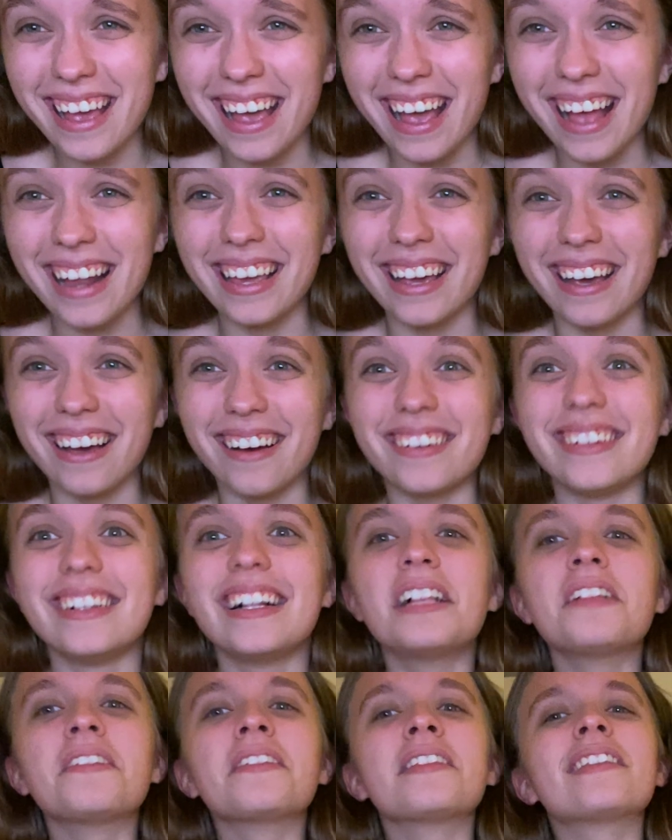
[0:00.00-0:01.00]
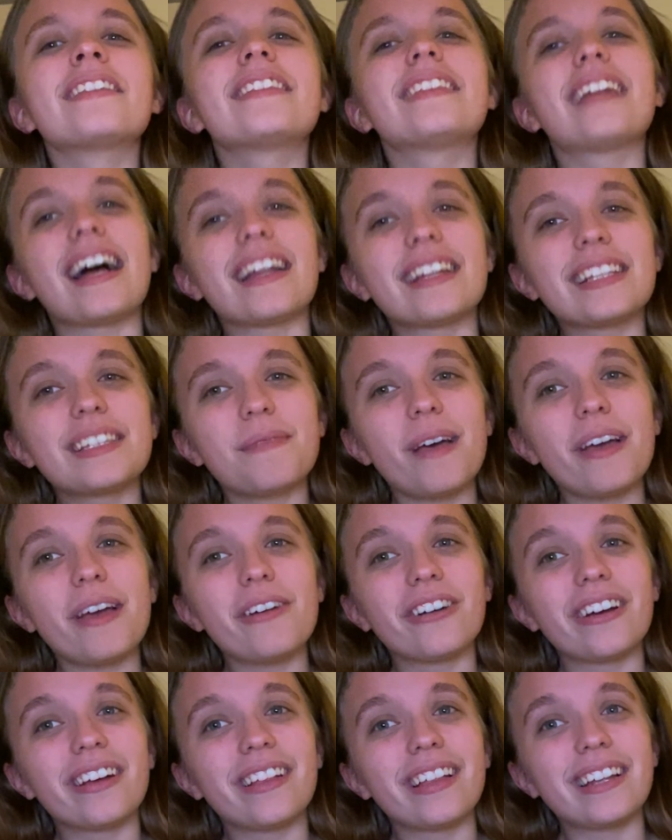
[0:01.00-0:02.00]
Anywho, that is my
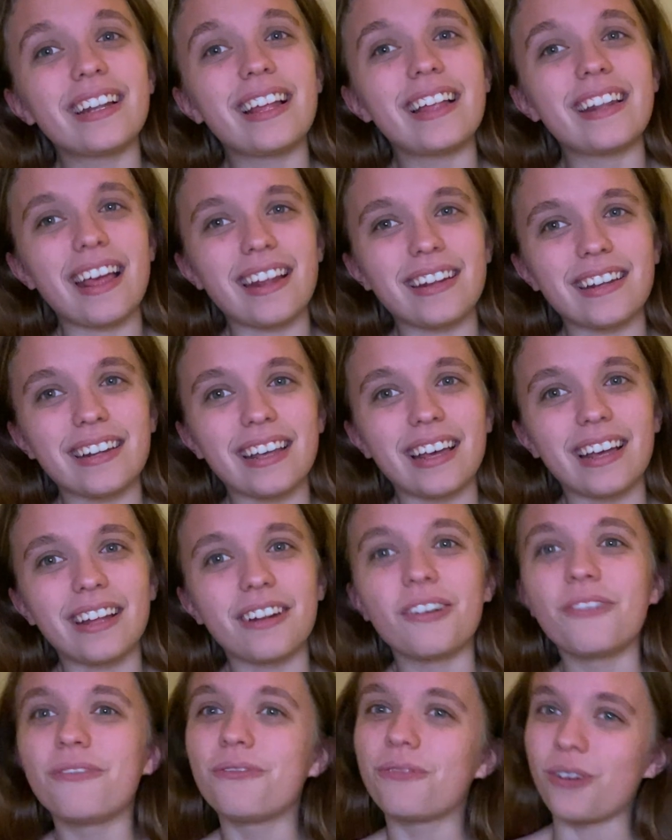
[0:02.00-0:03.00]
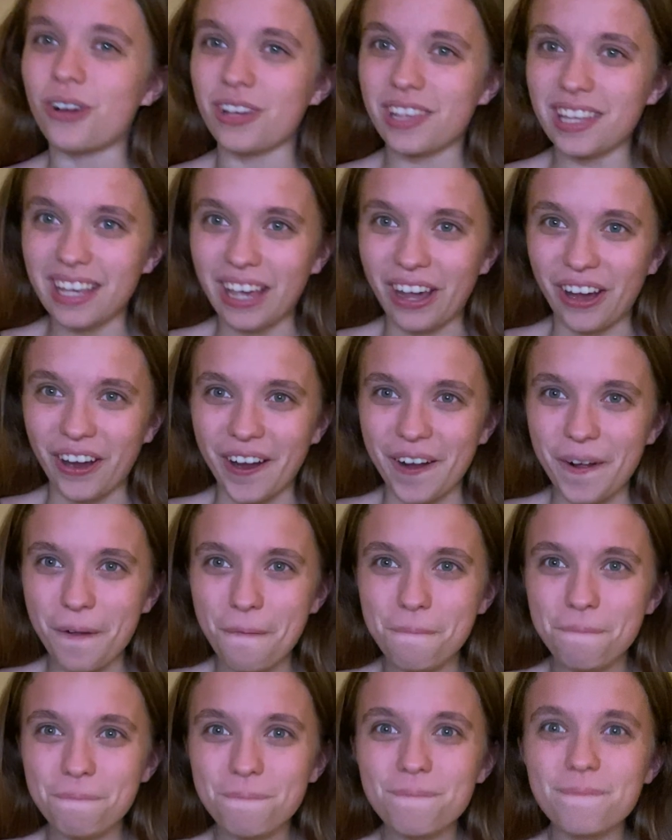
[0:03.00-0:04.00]
reel on Unedited for the year.
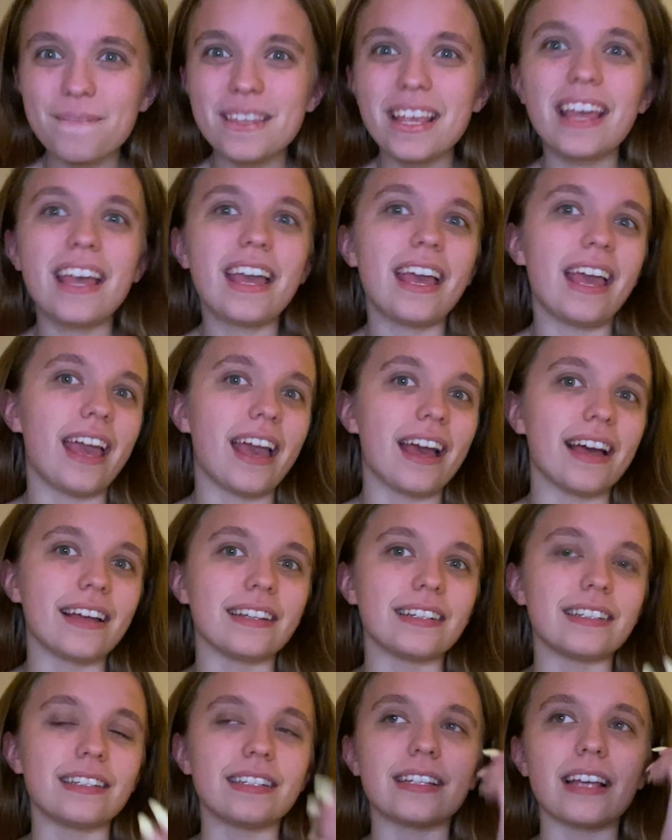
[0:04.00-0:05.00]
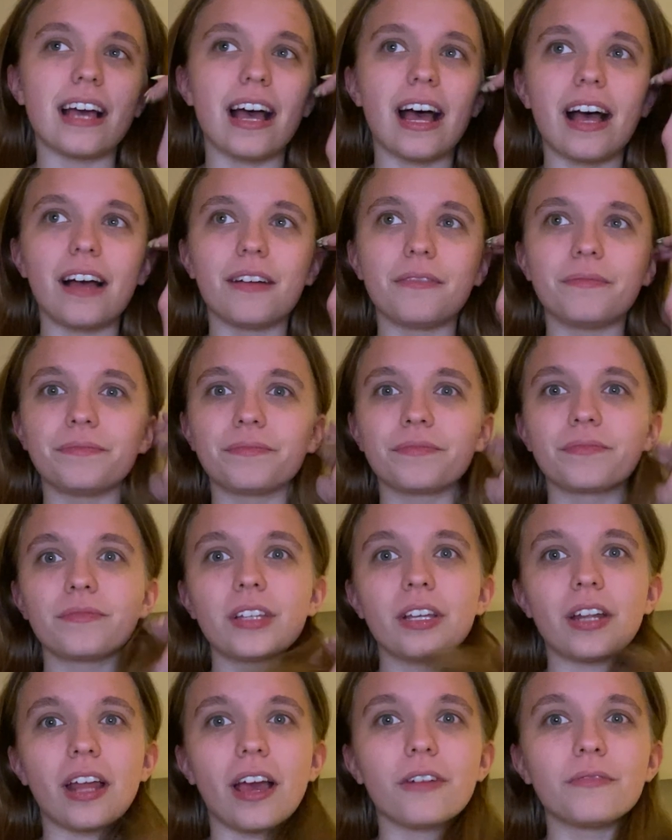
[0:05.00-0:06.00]
And,
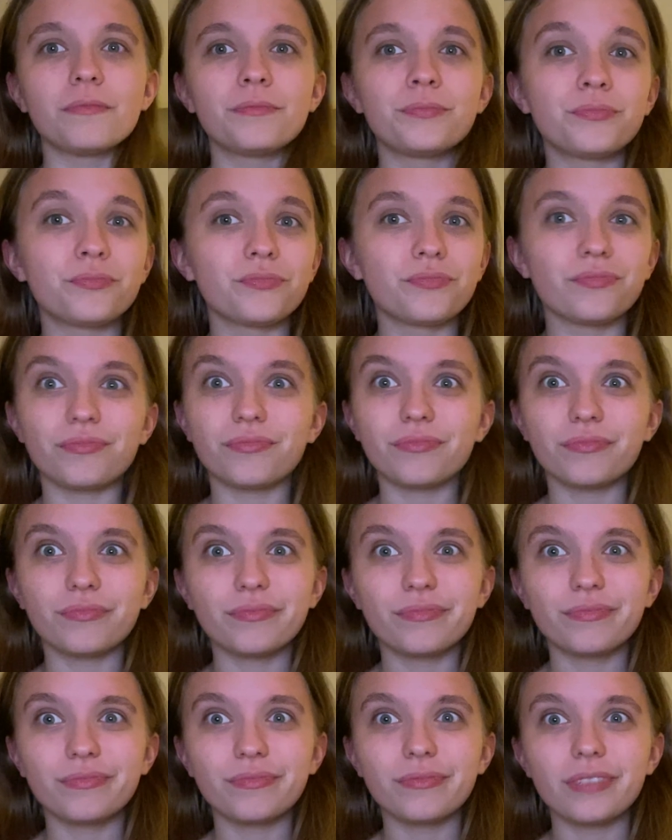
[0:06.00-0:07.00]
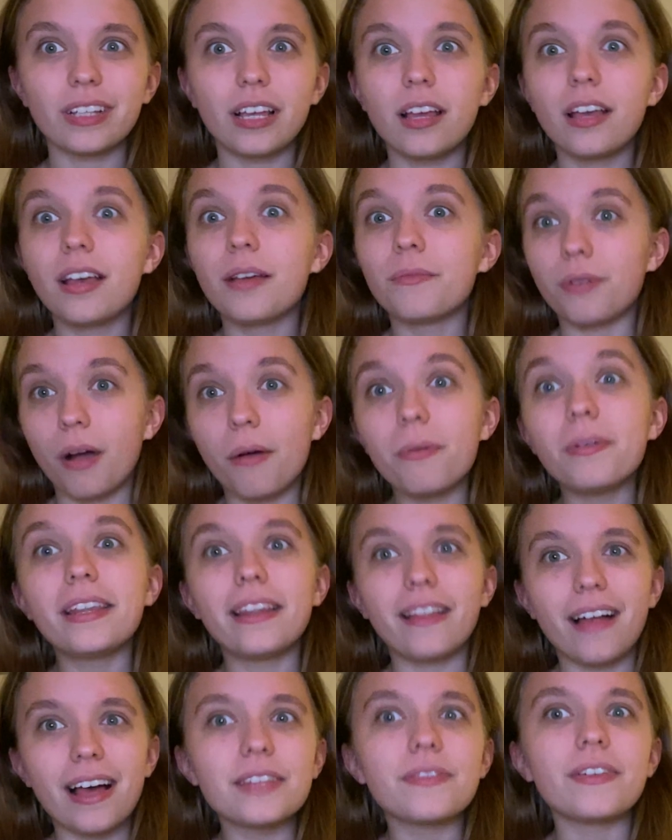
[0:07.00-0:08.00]
you know, probably the
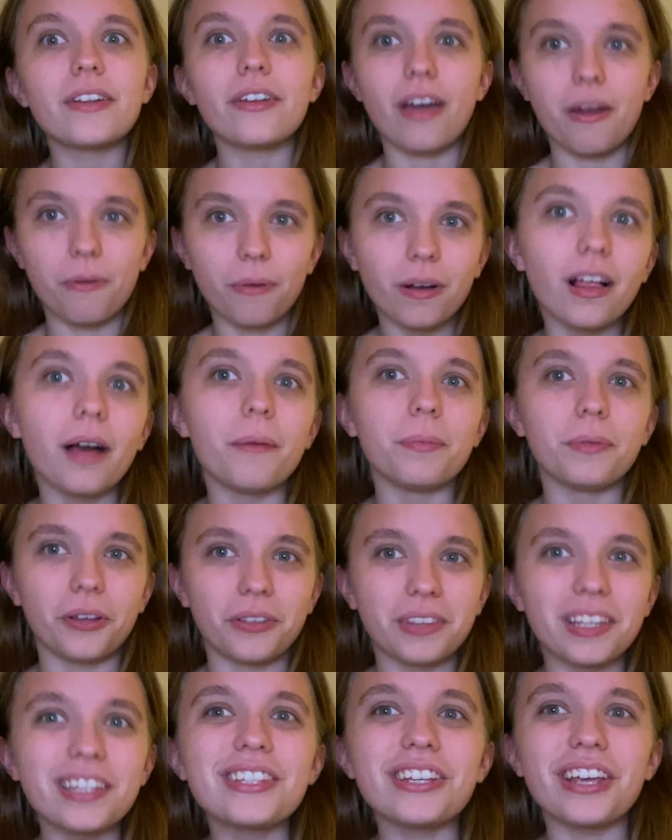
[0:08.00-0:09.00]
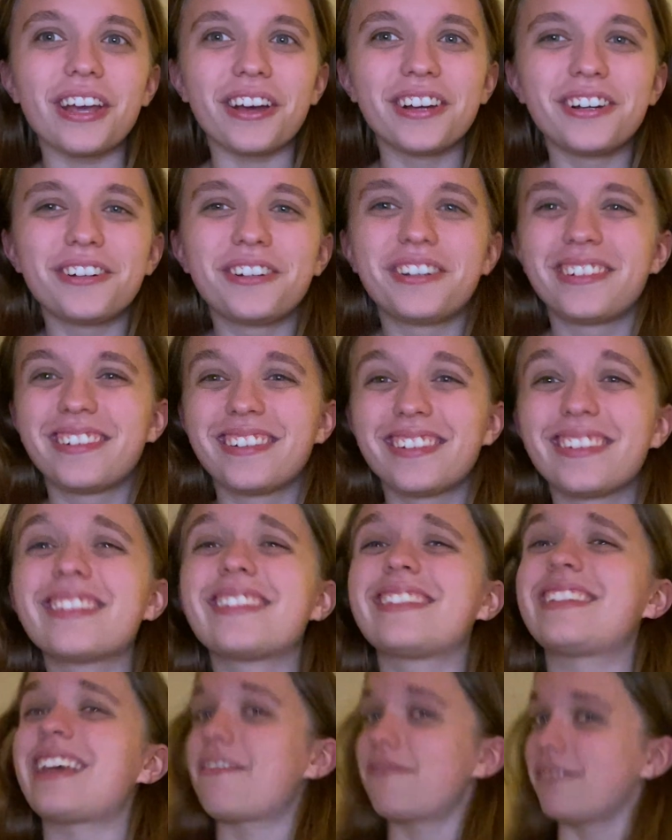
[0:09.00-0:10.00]
last video I will upload this year.
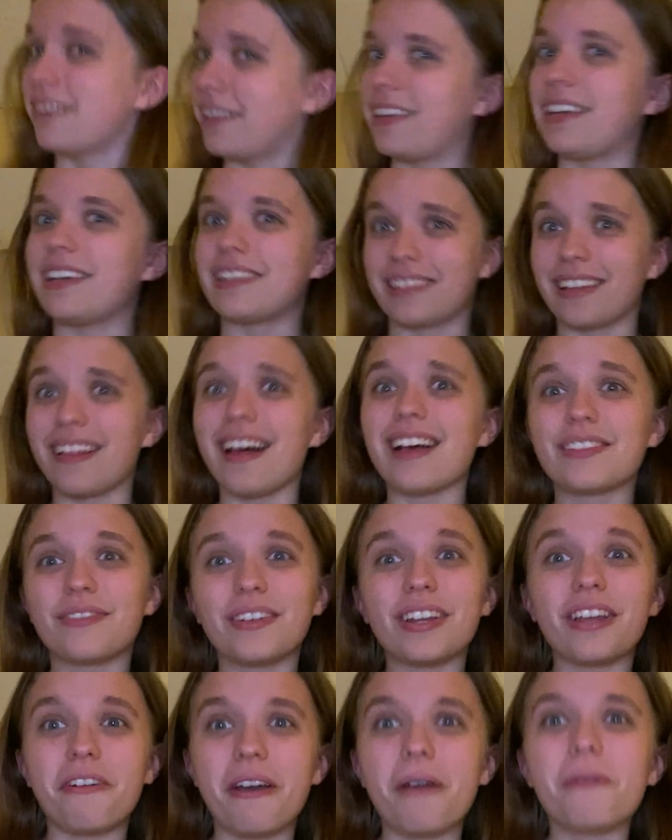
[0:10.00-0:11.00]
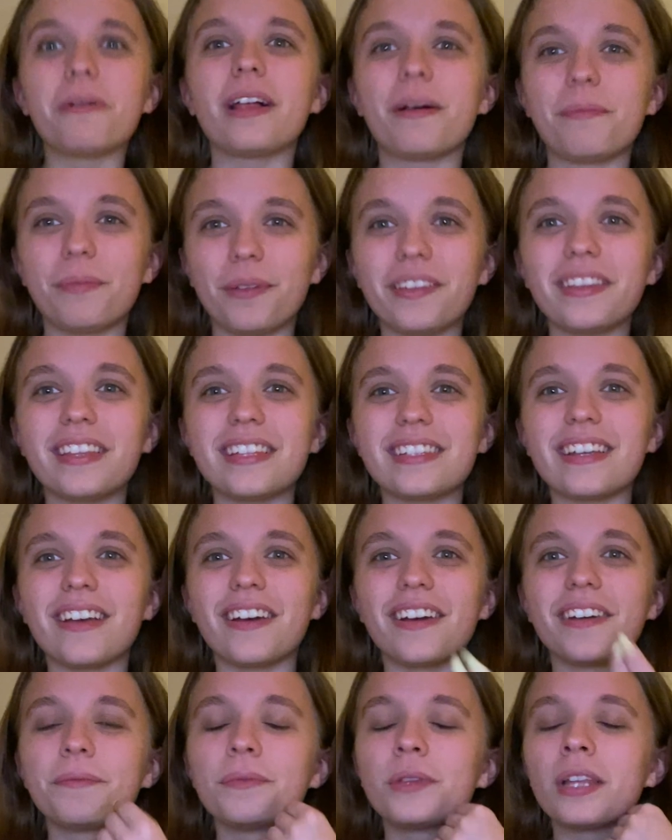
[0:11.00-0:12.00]
Definitely is the last video I will upload this
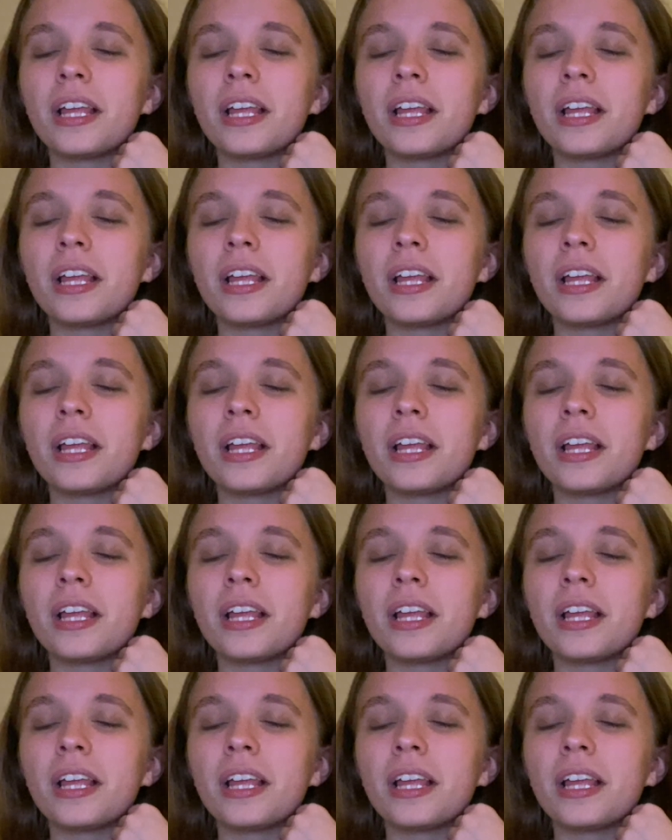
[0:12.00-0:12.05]
year.